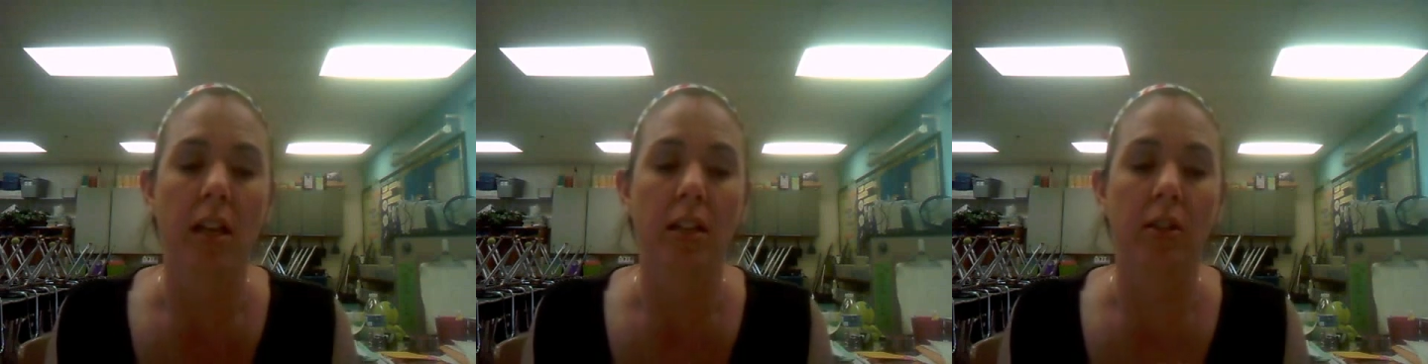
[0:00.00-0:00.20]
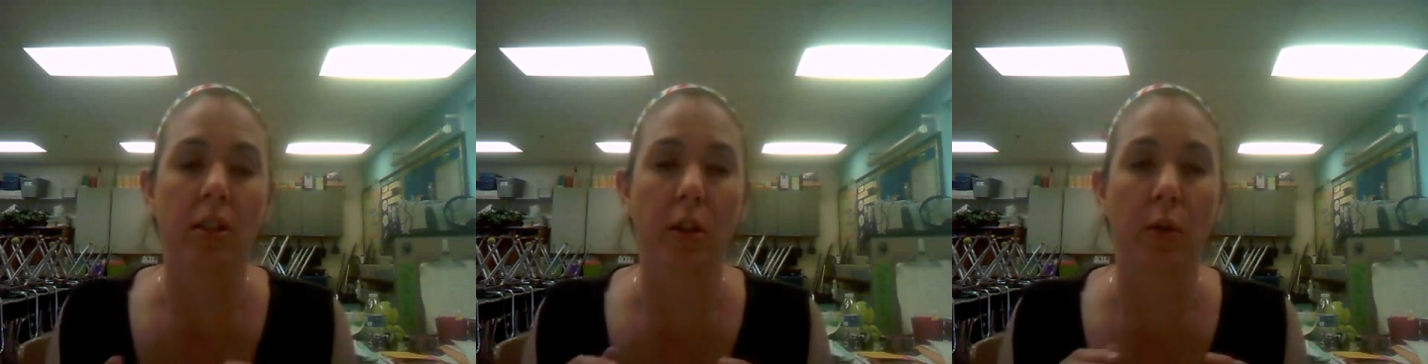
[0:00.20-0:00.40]

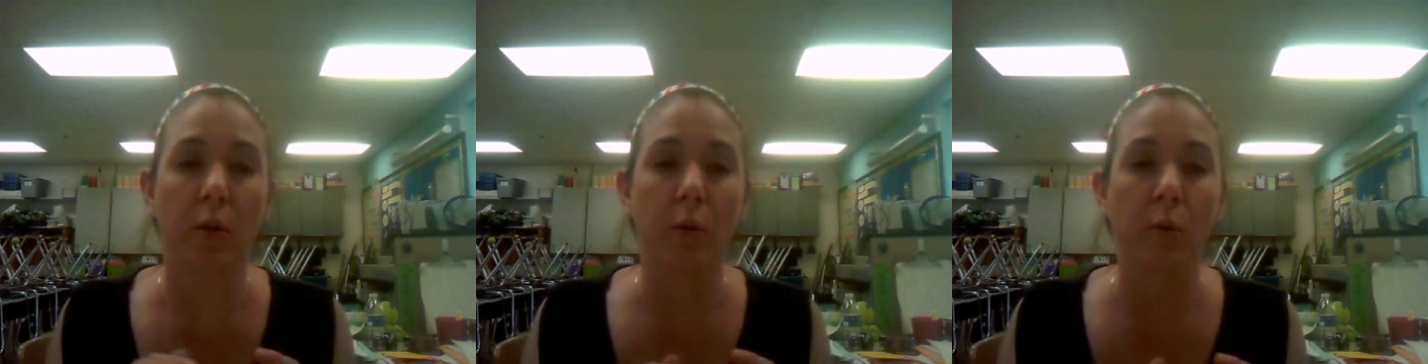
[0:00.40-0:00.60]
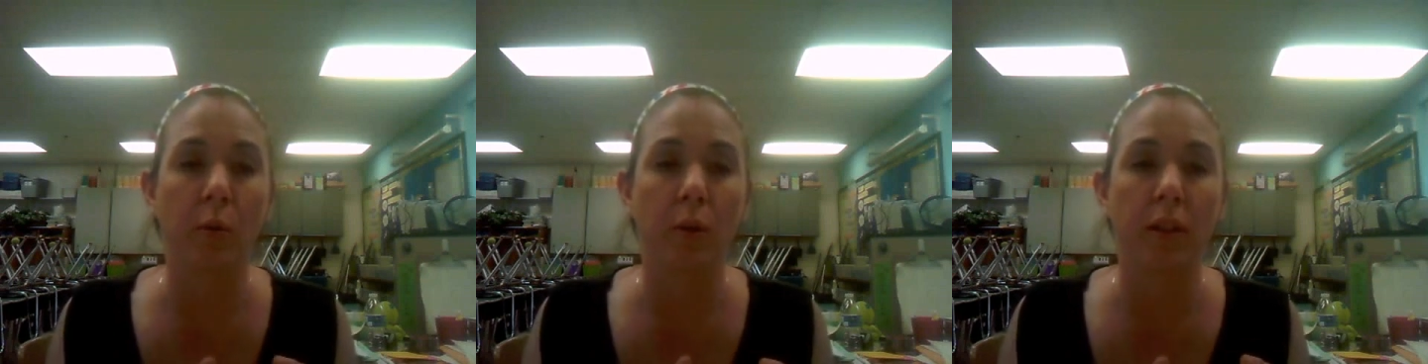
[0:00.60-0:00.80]

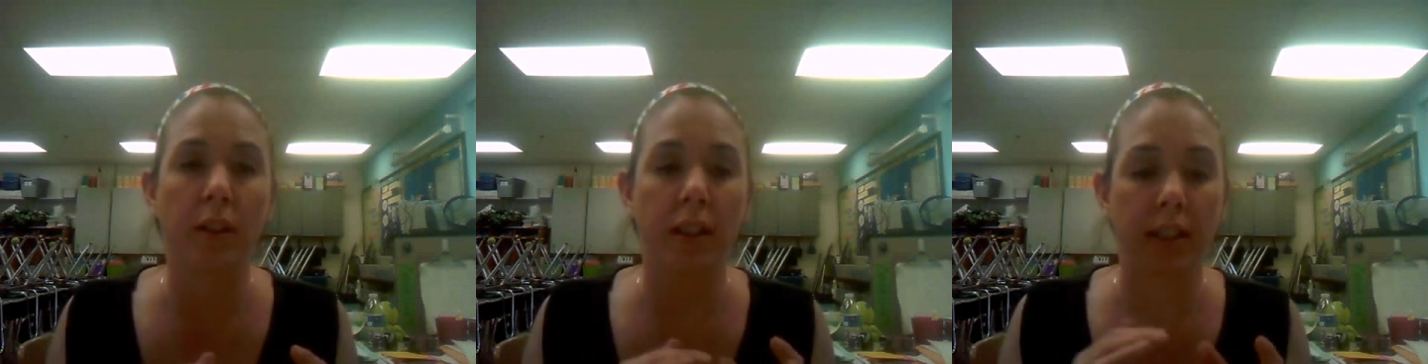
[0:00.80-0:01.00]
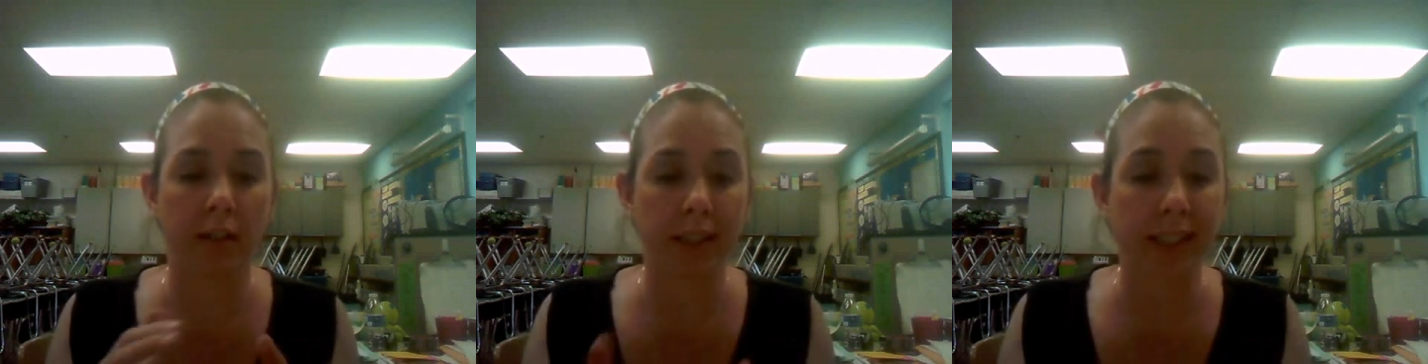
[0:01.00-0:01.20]
So
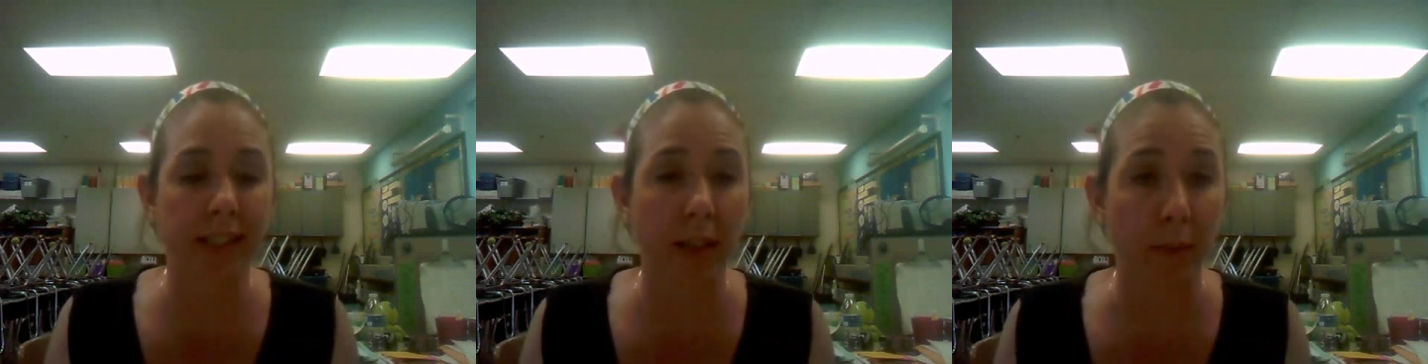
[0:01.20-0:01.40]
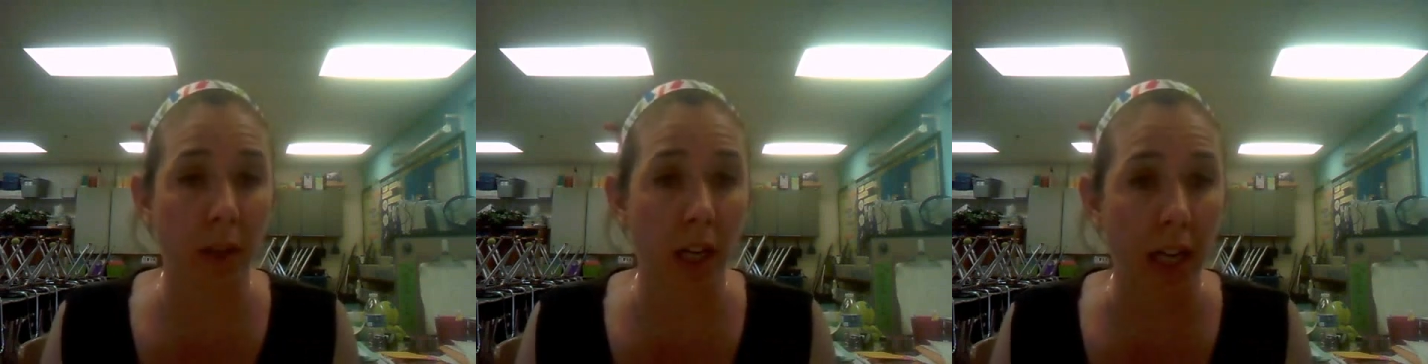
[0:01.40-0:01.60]
here is a
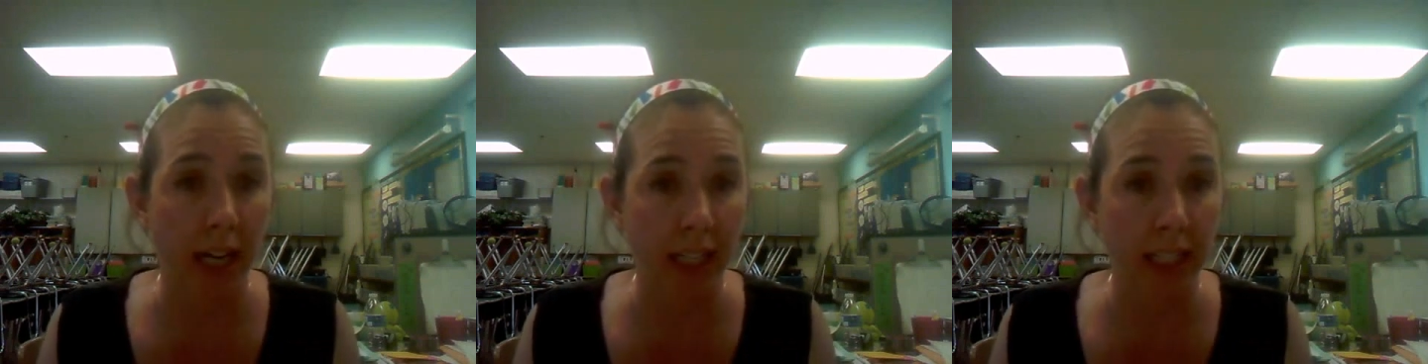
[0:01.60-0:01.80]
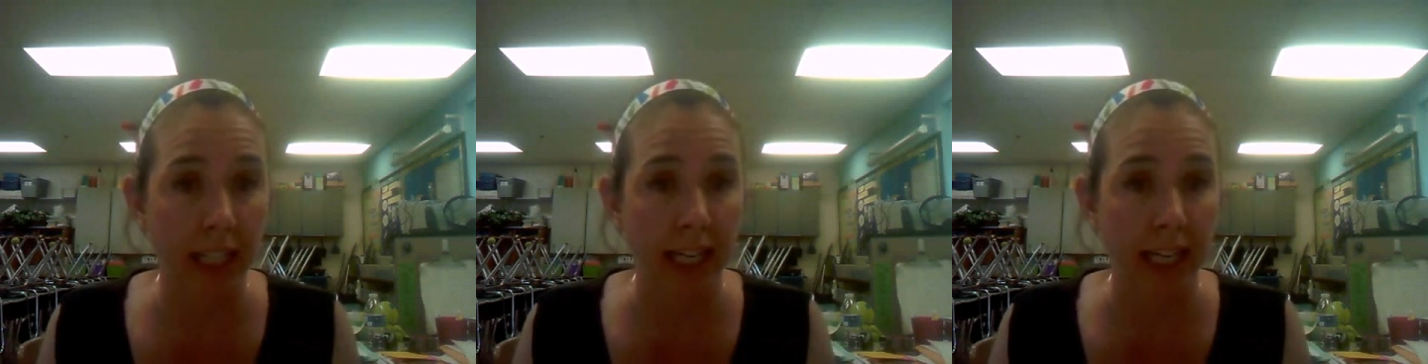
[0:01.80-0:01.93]
number line,